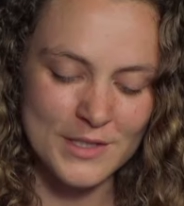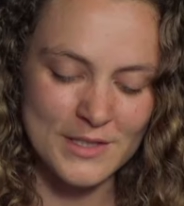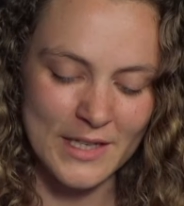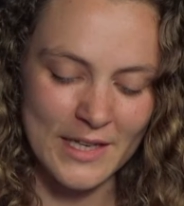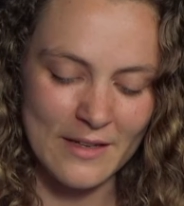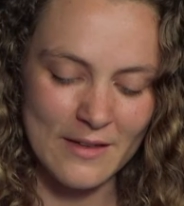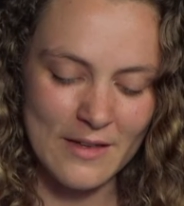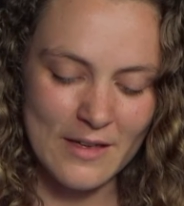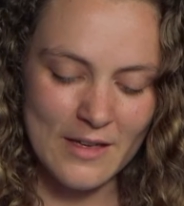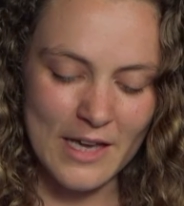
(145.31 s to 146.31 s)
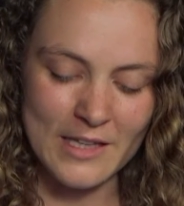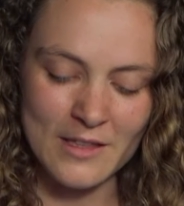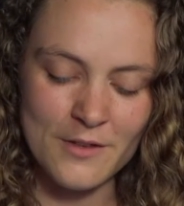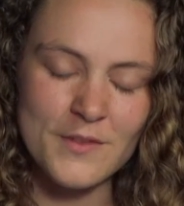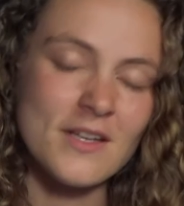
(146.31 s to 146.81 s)
City
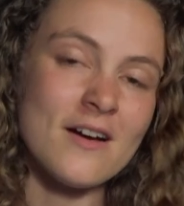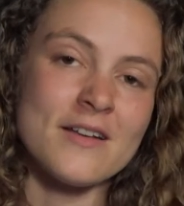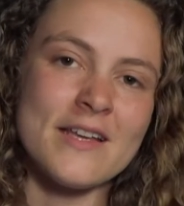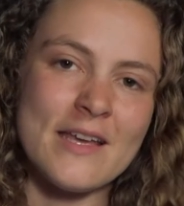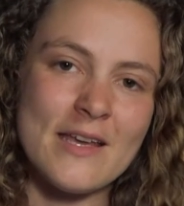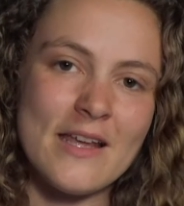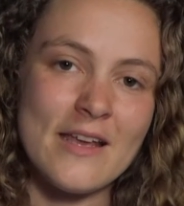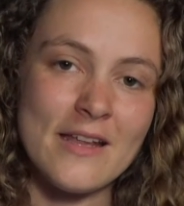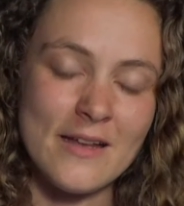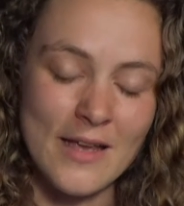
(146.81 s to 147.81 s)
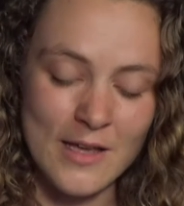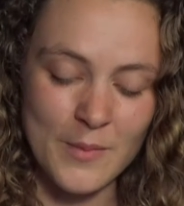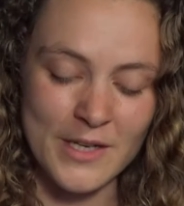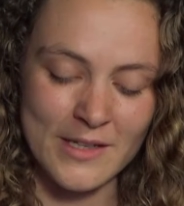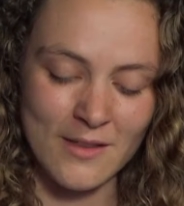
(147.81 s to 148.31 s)
and lived an
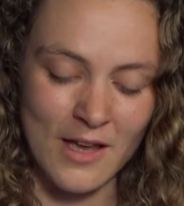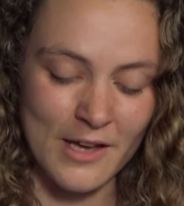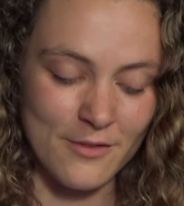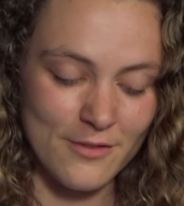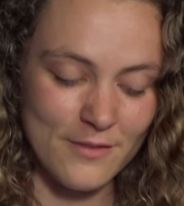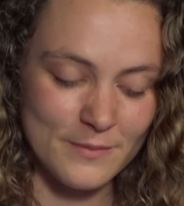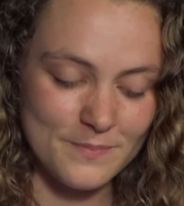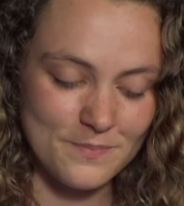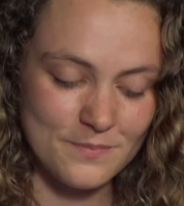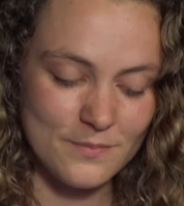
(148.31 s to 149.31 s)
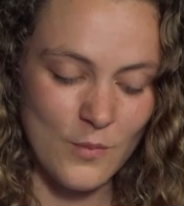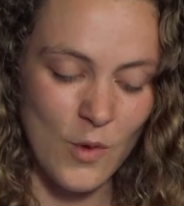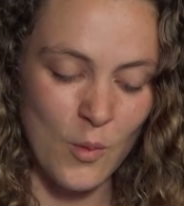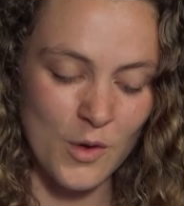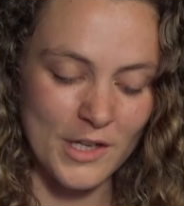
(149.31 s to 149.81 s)
uninhibited life
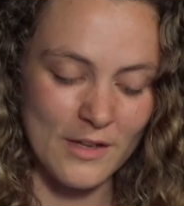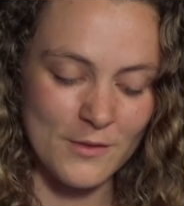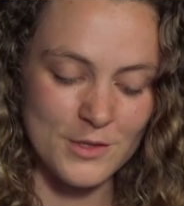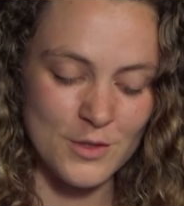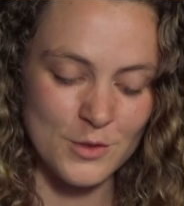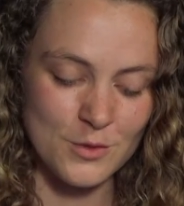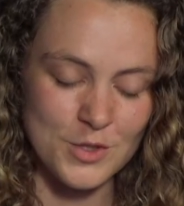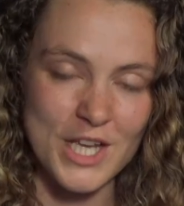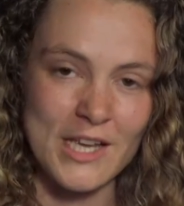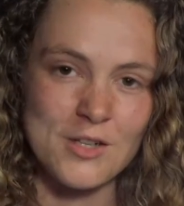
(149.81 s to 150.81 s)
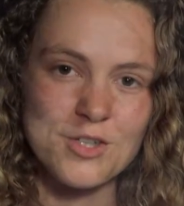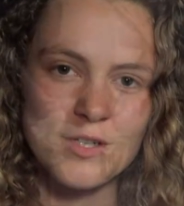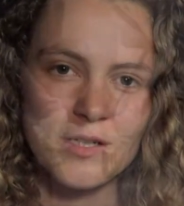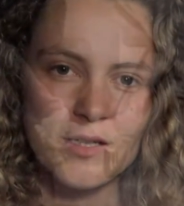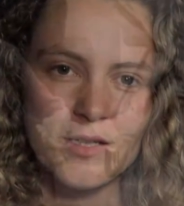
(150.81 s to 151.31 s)
while working for social change.